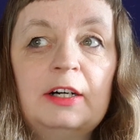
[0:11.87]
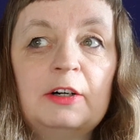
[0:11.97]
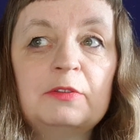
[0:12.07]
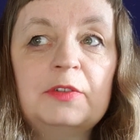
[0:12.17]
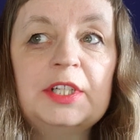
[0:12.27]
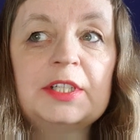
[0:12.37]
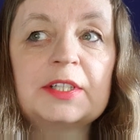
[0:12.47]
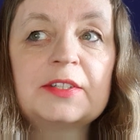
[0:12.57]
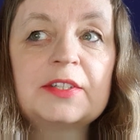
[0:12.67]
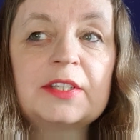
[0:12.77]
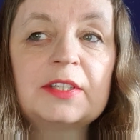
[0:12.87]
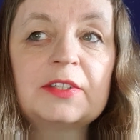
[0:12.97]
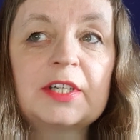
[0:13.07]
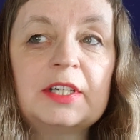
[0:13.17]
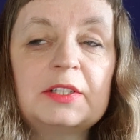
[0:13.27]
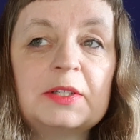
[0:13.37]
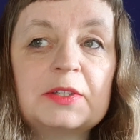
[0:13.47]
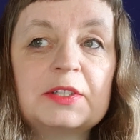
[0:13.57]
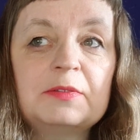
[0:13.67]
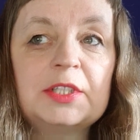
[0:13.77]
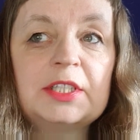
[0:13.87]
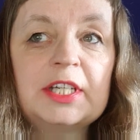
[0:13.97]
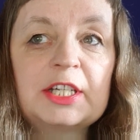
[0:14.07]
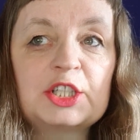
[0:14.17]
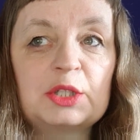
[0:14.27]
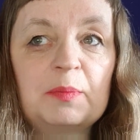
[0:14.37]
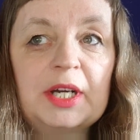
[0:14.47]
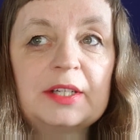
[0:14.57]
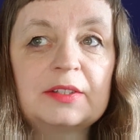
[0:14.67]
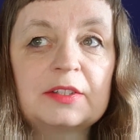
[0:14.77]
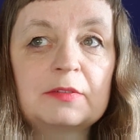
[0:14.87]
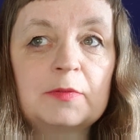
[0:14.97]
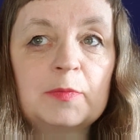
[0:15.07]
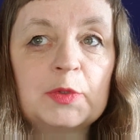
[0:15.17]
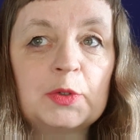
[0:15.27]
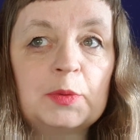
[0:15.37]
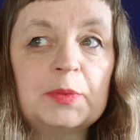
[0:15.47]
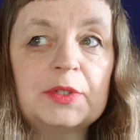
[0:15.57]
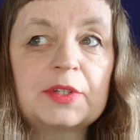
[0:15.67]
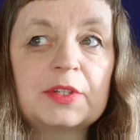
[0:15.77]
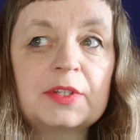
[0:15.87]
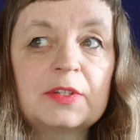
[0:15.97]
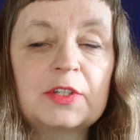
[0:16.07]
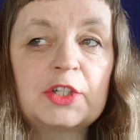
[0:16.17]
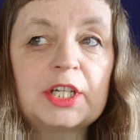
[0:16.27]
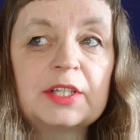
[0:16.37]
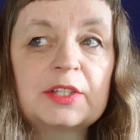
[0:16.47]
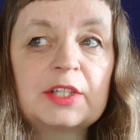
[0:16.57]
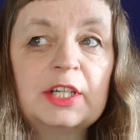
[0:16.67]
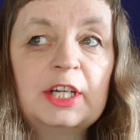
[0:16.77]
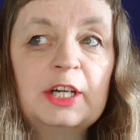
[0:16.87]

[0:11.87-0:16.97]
On Venus, scientists have detected patterns of absorbance that suggest